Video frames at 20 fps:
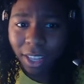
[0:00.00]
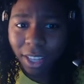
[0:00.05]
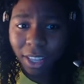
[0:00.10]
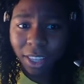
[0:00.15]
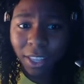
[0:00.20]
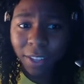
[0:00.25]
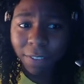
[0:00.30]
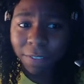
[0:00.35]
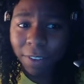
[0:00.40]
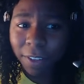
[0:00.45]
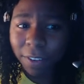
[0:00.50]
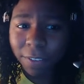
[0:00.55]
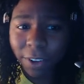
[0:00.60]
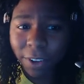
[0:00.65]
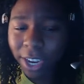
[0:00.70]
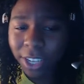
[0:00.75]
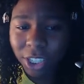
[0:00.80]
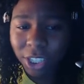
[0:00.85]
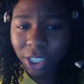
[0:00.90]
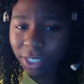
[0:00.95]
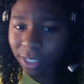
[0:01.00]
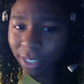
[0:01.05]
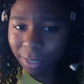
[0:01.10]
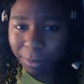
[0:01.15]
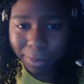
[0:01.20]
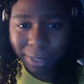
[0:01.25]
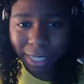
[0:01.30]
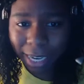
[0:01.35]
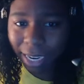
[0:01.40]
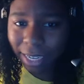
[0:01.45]
The fever has just
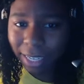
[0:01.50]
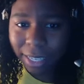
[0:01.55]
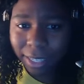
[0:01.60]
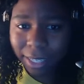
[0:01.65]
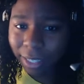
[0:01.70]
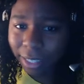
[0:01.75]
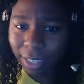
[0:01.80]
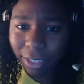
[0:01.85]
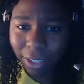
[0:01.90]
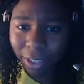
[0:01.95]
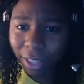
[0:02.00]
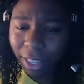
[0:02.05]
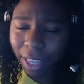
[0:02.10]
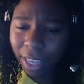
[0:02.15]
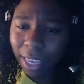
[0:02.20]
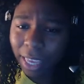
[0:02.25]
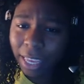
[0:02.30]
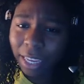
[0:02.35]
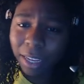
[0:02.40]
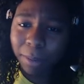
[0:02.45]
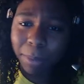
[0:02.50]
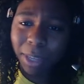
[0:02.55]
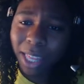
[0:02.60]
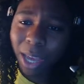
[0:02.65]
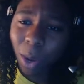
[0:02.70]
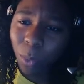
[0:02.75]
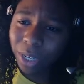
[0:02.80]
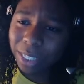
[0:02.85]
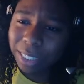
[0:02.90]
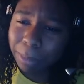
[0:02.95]
subsided a little. It could be that
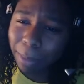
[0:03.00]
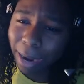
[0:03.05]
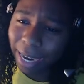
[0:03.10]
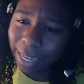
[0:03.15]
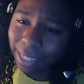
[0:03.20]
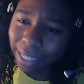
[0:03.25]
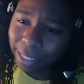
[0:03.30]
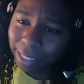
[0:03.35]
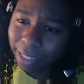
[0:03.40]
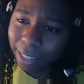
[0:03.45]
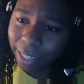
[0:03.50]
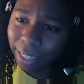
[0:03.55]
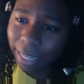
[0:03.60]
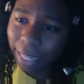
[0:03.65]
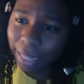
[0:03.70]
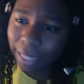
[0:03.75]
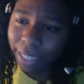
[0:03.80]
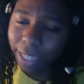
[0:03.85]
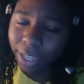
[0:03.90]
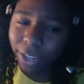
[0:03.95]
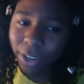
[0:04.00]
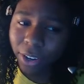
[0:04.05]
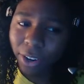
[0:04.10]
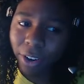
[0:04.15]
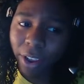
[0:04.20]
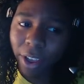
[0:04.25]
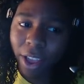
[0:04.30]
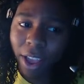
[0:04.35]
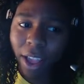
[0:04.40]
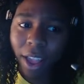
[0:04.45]
one's mind is still unclear.
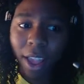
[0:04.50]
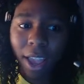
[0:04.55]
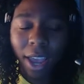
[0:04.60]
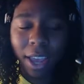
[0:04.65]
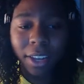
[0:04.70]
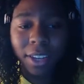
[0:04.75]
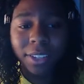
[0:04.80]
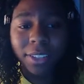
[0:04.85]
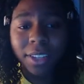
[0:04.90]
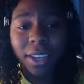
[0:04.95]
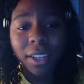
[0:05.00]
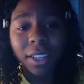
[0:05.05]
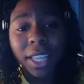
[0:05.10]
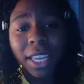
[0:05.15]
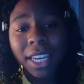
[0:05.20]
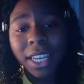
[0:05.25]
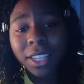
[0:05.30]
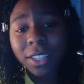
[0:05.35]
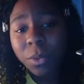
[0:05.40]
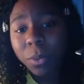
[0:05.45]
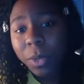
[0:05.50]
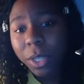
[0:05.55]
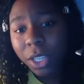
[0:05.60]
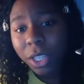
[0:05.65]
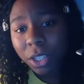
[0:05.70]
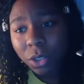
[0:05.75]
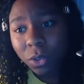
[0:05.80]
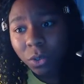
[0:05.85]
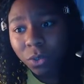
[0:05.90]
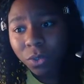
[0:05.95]
Eldest young lady is really
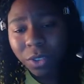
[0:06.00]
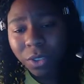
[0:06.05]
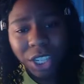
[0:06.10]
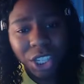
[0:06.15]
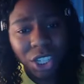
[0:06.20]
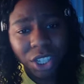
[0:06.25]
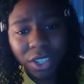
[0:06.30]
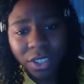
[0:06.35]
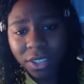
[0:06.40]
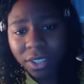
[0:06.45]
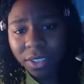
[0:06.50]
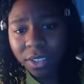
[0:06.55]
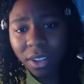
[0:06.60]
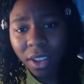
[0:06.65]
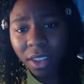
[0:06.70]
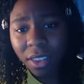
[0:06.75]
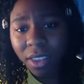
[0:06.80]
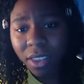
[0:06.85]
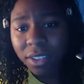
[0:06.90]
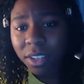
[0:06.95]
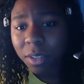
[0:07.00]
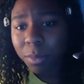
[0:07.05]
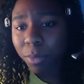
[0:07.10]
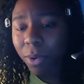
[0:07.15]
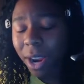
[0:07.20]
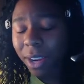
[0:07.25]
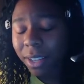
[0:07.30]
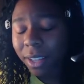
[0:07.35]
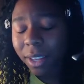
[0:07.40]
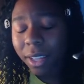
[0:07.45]
too vicious. This is
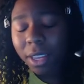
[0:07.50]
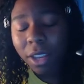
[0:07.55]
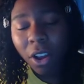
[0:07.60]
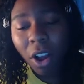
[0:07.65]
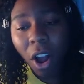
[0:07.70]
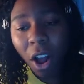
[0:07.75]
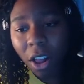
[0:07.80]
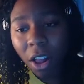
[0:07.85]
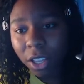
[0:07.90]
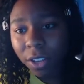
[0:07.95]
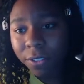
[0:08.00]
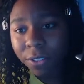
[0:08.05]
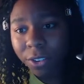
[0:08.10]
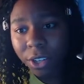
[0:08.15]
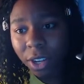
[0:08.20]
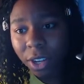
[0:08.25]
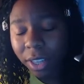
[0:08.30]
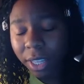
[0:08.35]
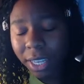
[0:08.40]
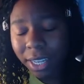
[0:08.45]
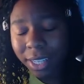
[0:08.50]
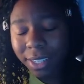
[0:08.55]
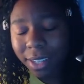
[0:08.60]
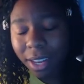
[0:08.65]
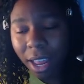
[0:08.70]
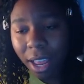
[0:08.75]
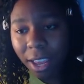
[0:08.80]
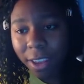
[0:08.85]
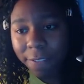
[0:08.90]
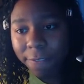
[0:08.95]
practically calling for young lady's
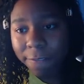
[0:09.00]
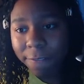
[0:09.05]
life."